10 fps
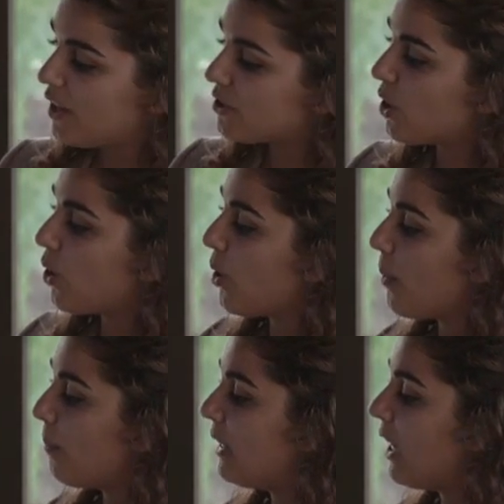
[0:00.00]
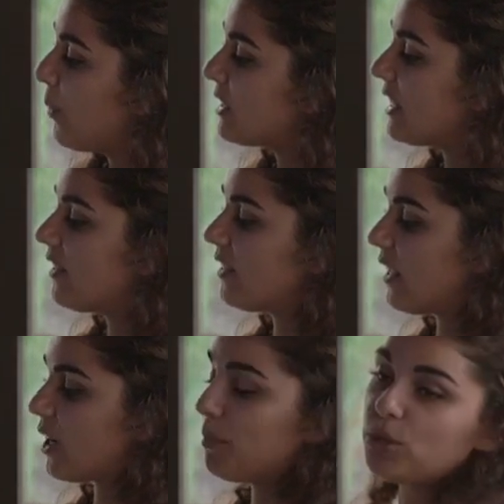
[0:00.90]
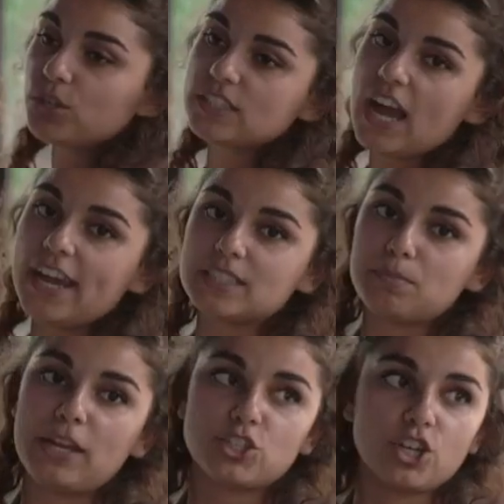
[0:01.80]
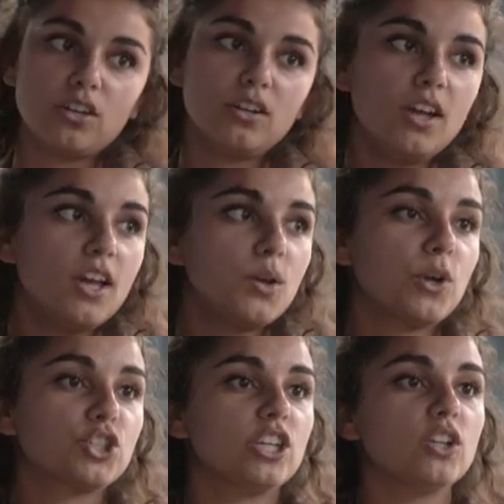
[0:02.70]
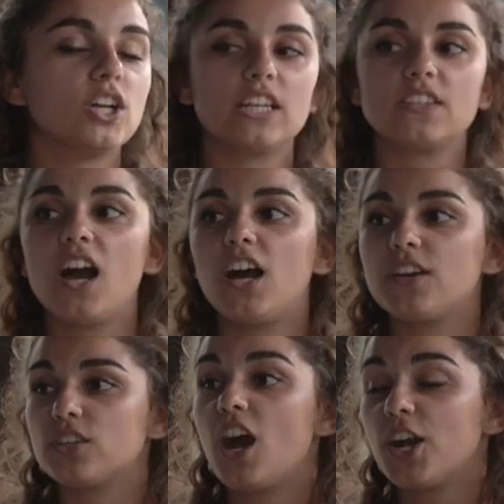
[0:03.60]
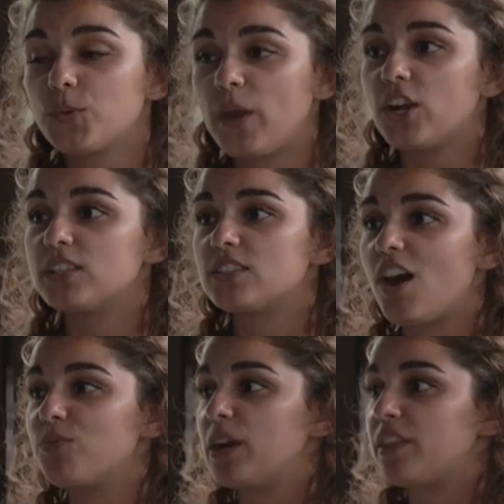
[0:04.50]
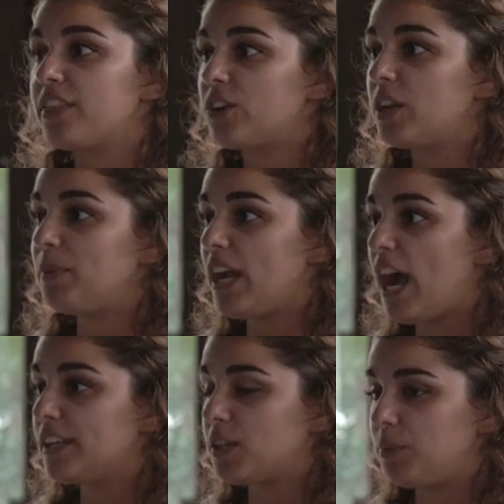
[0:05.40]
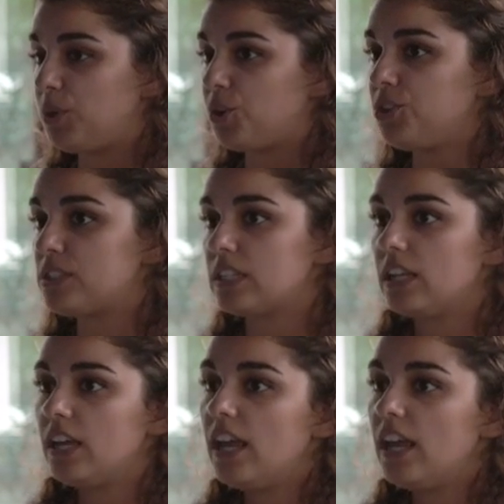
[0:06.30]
So Mia was in the computer science major, where she looked at the hardware and software theory behind computers.